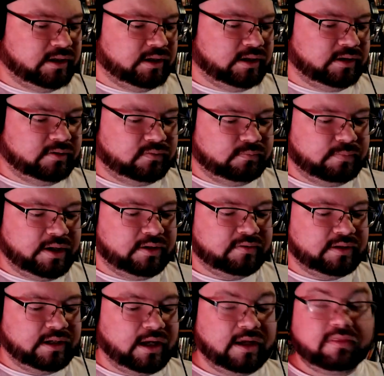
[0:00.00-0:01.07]
It's better
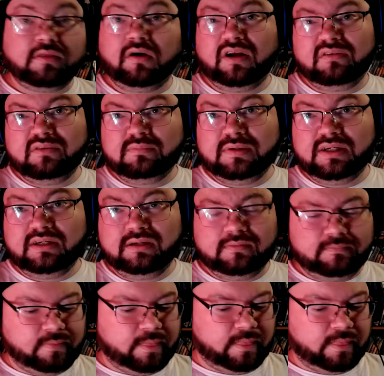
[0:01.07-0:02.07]
than I thought it would be.